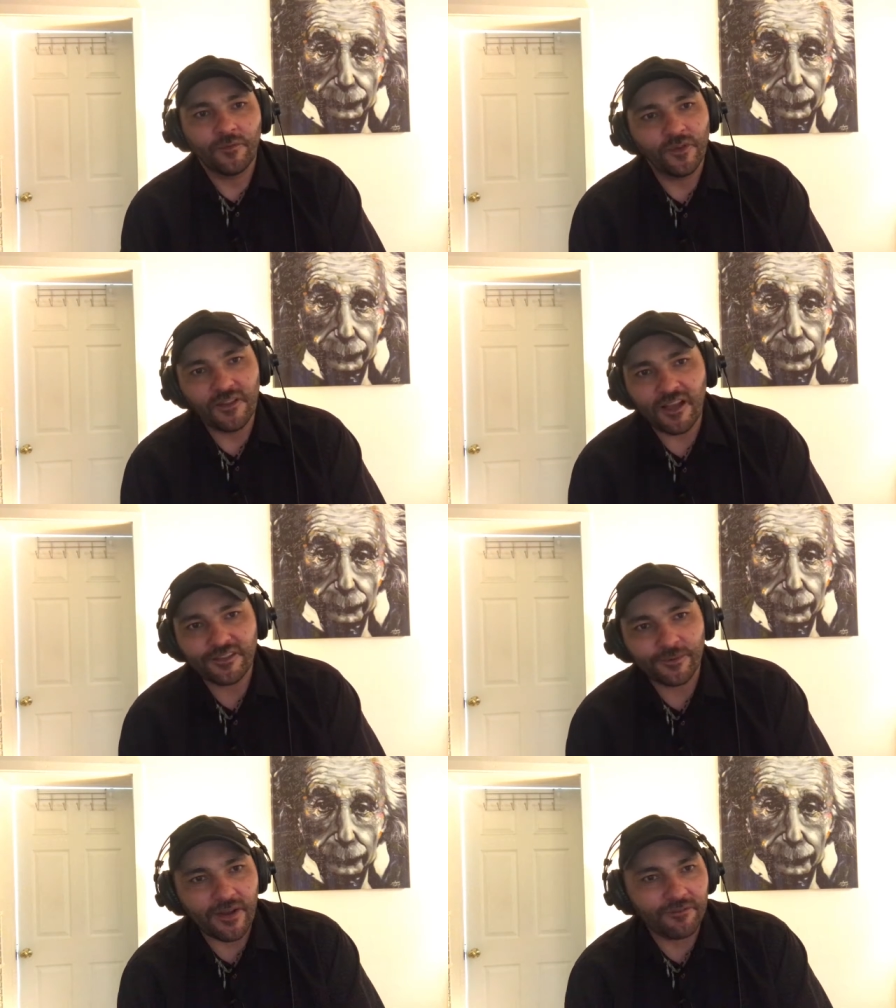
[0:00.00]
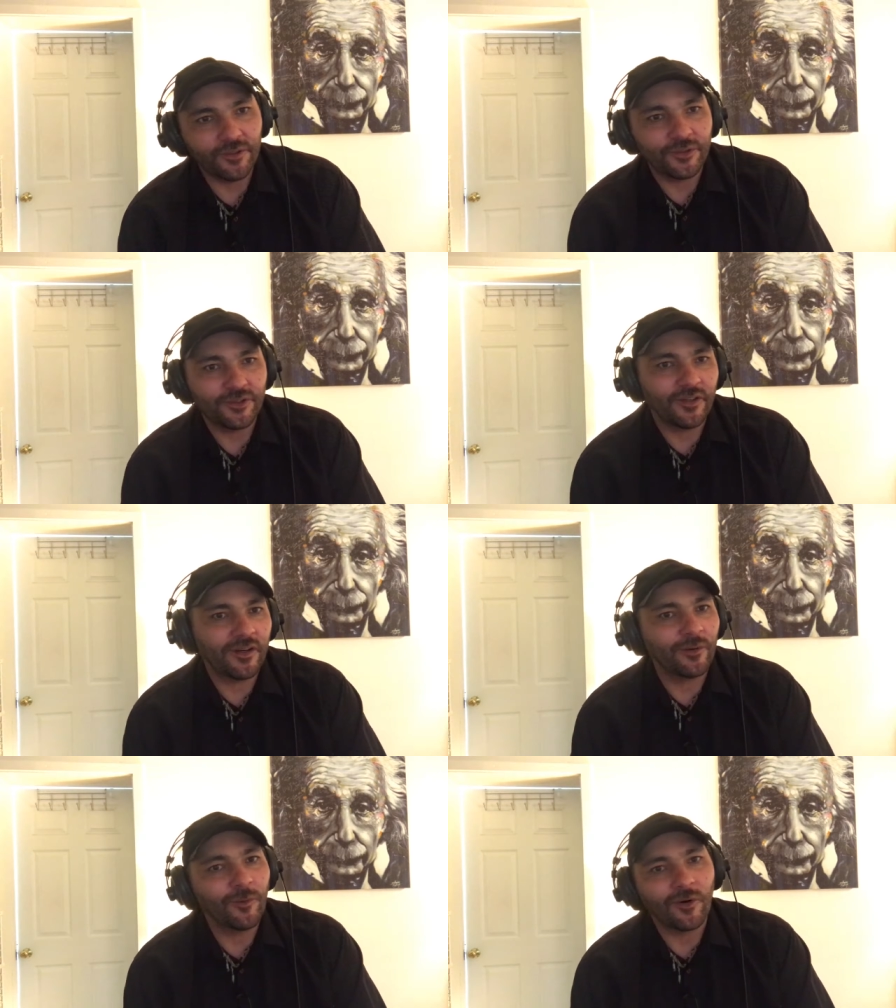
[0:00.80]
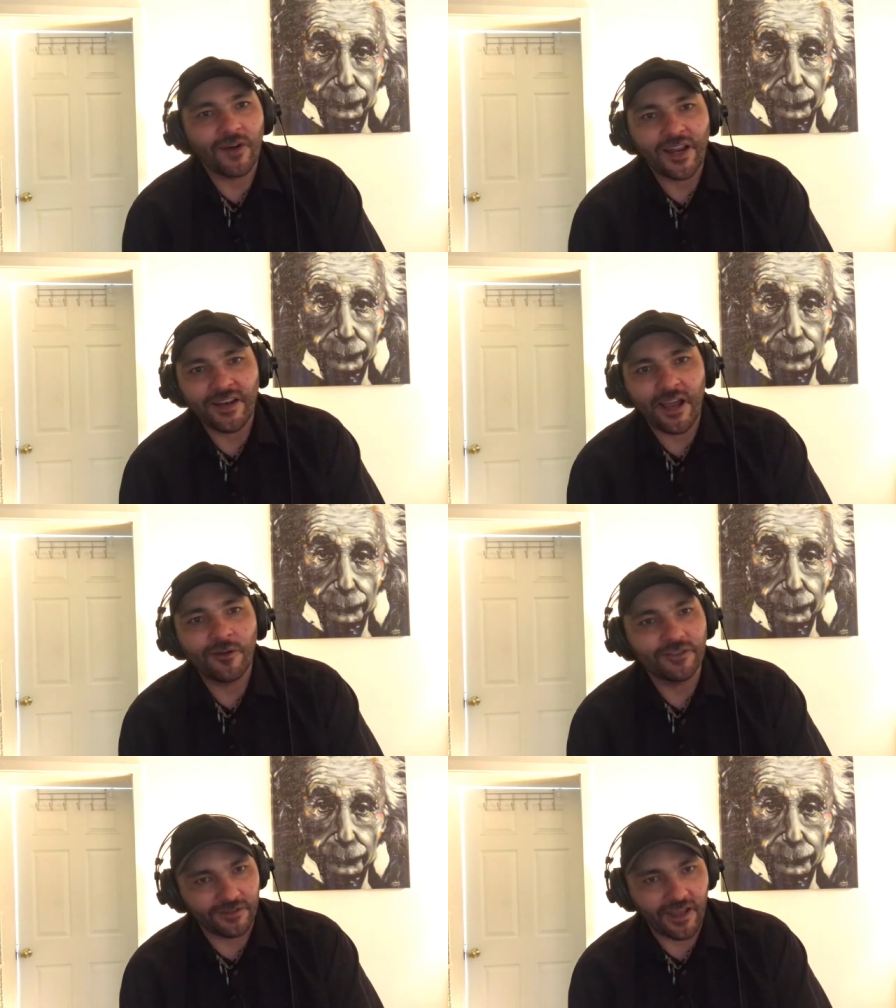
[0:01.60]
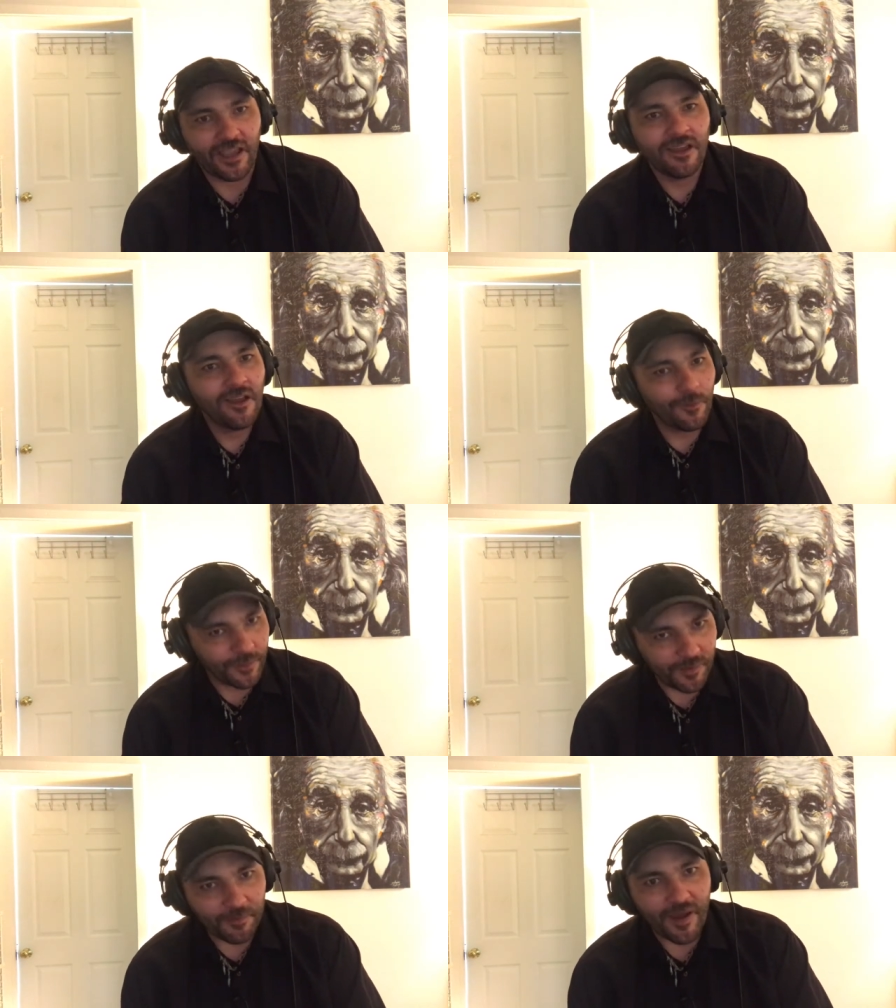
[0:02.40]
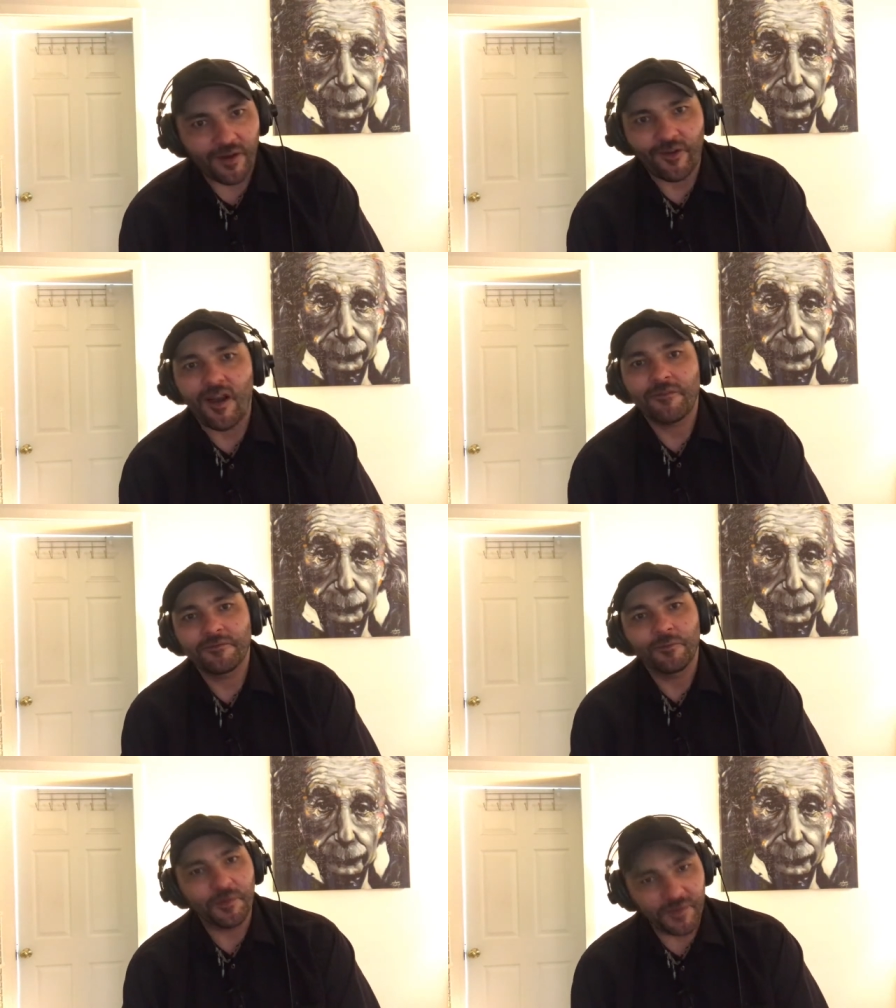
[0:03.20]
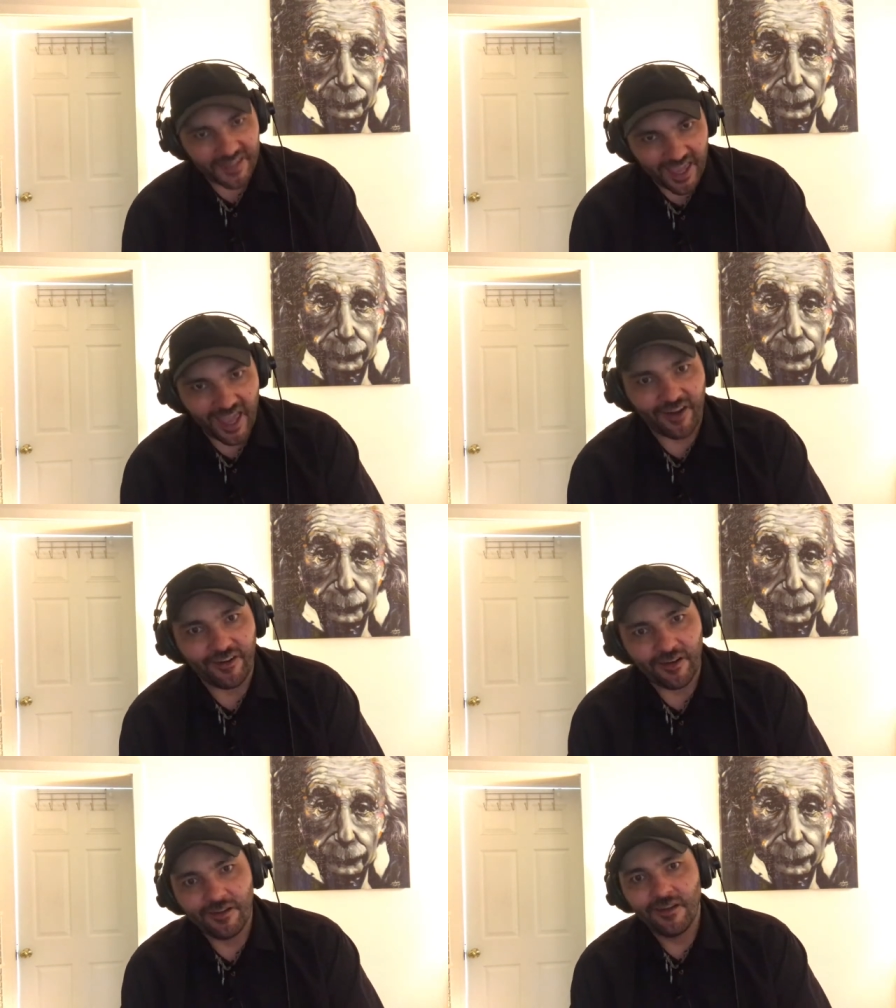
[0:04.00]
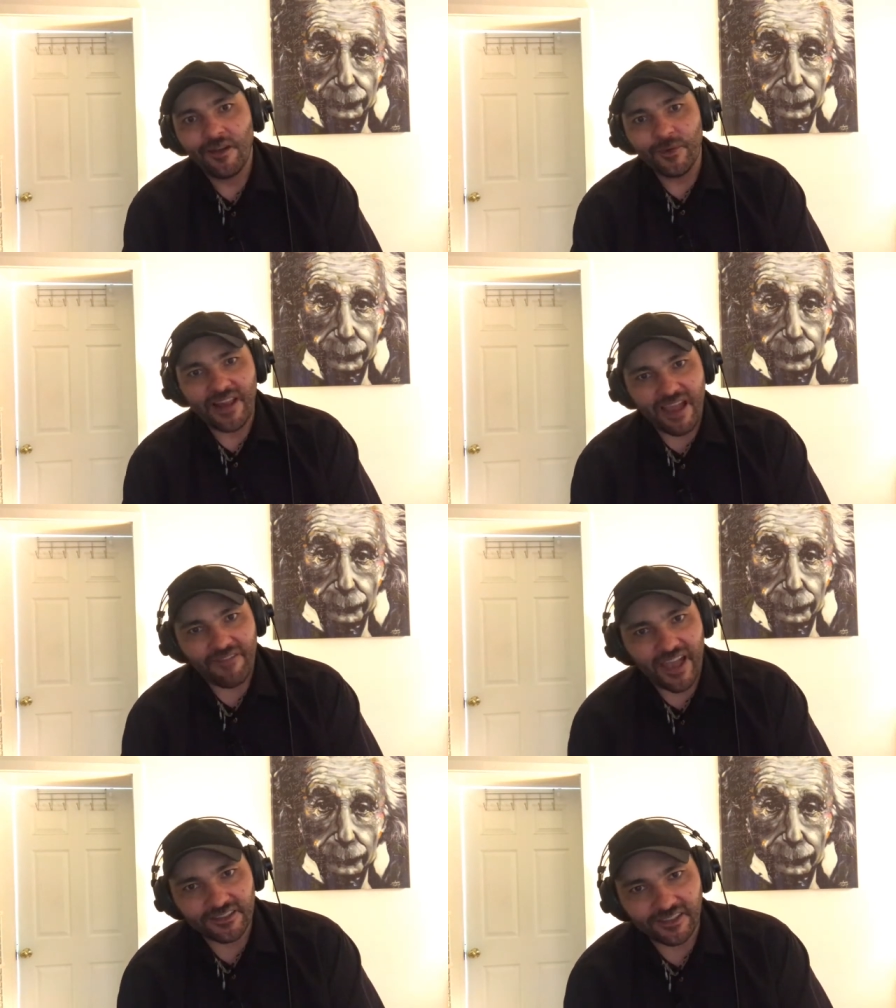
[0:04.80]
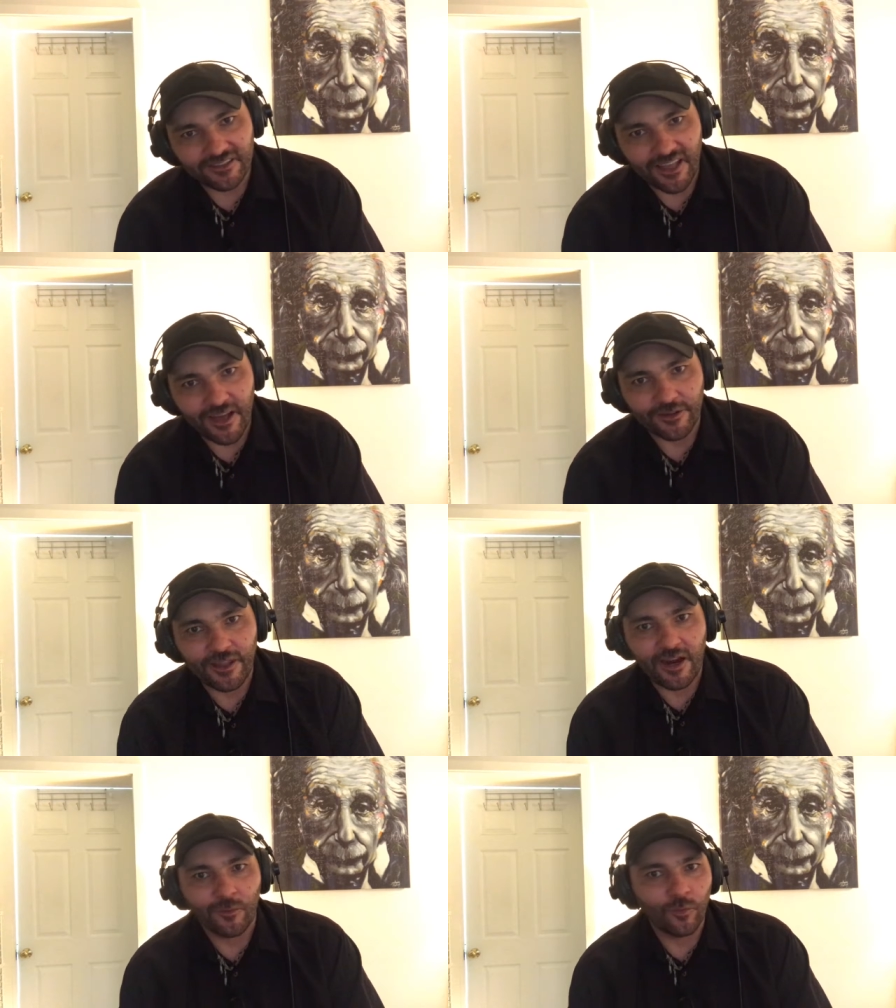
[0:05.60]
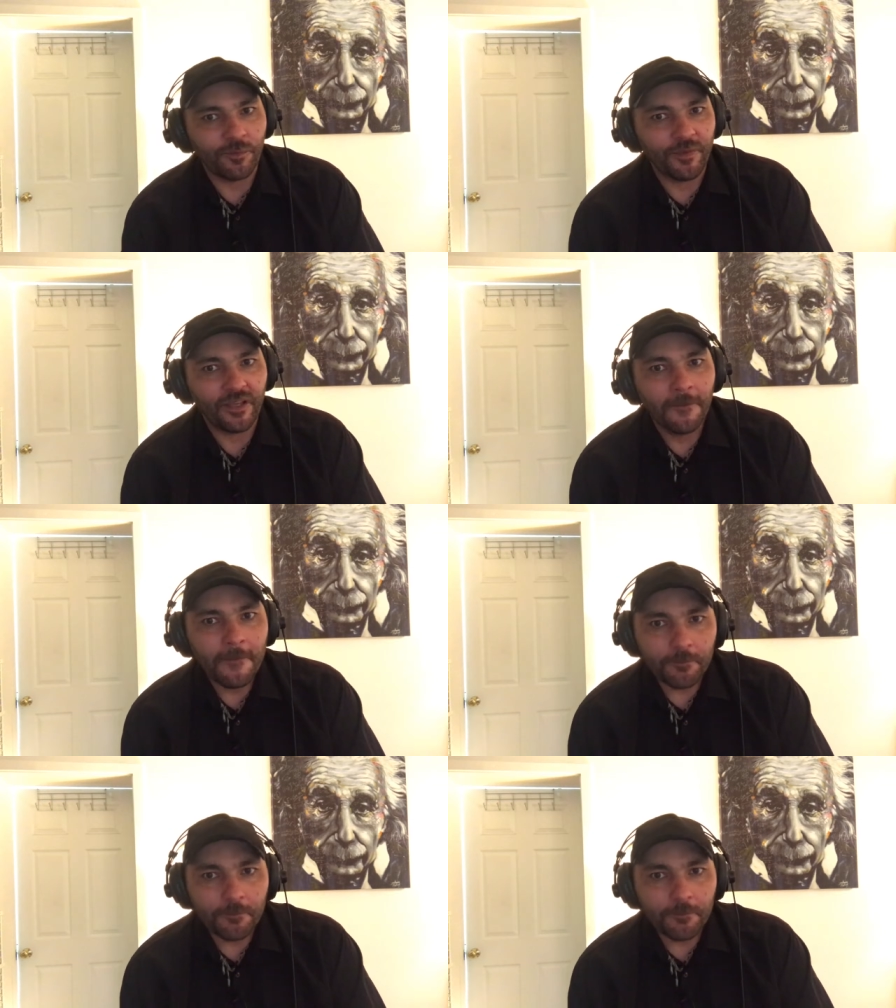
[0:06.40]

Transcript: If we lost the Revolutionary War right now, today, we'd be better off. We'd be Canada. We'd have access to health care and wouldn't be